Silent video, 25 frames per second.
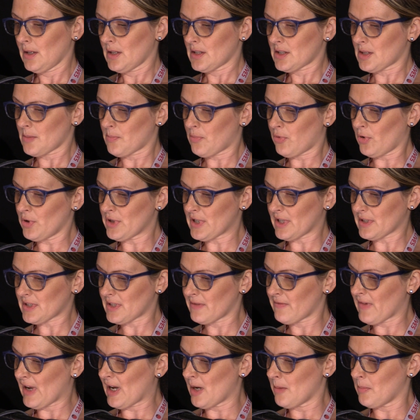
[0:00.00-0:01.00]
So product
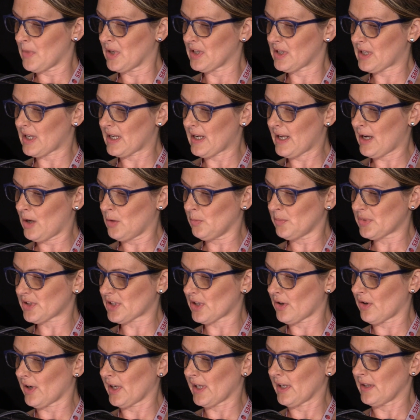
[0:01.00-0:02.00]
development can help
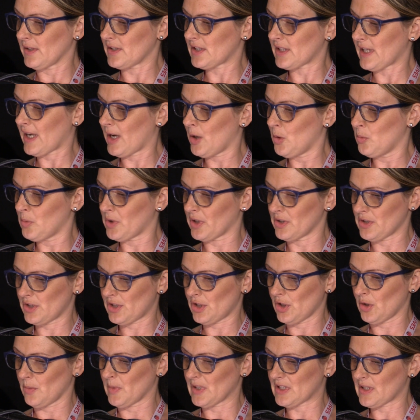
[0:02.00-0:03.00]
science to help
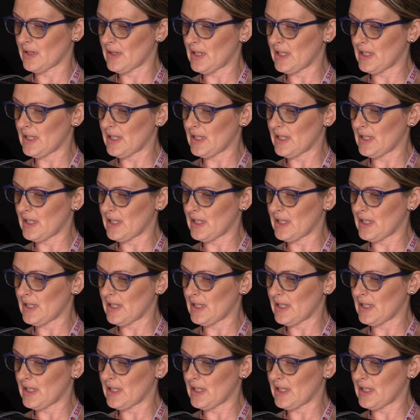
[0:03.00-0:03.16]
consumers,